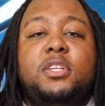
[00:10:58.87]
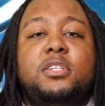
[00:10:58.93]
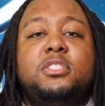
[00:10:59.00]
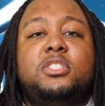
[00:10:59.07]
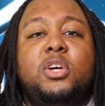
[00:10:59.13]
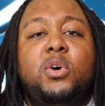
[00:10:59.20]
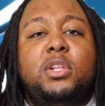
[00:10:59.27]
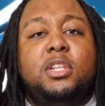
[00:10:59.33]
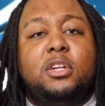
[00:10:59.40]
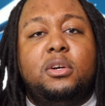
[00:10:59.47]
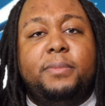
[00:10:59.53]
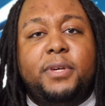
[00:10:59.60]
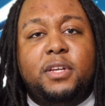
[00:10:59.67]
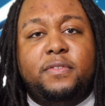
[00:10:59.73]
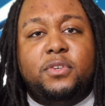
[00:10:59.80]
So a
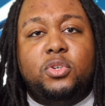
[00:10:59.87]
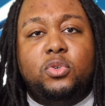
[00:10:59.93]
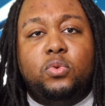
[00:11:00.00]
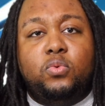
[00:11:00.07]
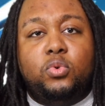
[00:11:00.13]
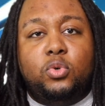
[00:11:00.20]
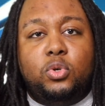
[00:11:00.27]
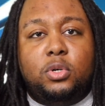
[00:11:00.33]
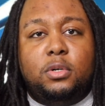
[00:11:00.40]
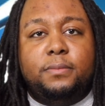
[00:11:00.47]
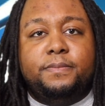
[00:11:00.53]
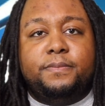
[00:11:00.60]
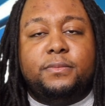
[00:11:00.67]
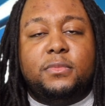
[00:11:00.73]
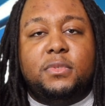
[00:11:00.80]
little bit of a new
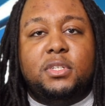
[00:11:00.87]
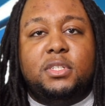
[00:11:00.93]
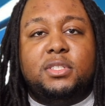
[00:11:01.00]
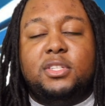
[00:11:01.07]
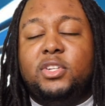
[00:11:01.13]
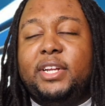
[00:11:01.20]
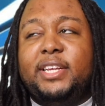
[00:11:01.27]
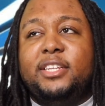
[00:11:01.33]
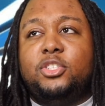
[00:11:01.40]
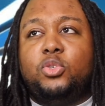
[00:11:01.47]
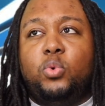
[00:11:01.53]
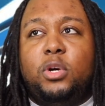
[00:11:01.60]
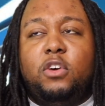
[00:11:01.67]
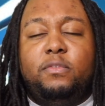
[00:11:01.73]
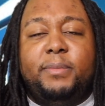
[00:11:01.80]
rule. So they get
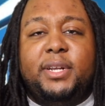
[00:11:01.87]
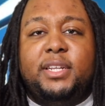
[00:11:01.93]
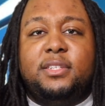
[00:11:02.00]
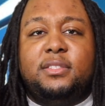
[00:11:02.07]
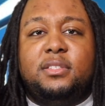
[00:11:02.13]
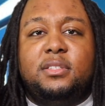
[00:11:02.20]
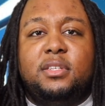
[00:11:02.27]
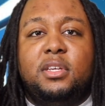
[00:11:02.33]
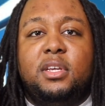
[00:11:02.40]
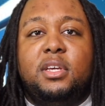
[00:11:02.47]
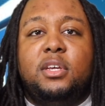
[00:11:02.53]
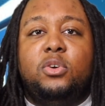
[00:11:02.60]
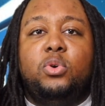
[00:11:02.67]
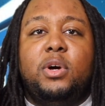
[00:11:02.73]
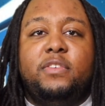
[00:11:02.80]
12 minutes.
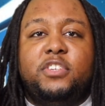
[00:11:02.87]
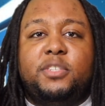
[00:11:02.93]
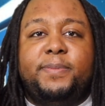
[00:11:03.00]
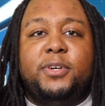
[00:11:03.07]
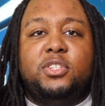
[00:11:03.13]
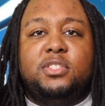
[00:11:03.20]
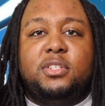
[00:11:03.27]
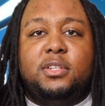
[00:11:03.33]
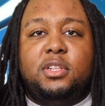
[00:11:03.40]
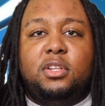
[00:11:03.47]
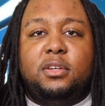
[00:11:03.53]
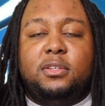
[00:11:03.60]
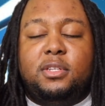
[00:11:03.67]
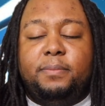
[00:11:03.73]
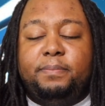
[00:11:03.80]
Whoever spells the
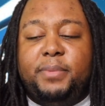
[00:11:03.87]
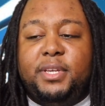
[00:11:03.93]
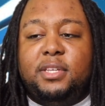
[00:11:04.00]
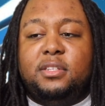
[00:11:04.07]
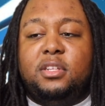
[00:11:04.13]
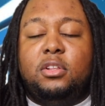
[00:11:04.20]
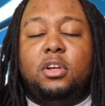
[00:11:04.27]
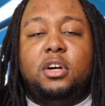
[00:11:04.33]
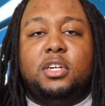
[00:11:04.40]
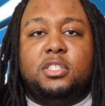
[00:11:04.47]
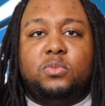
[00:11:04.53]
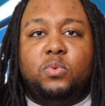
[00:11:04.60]
longest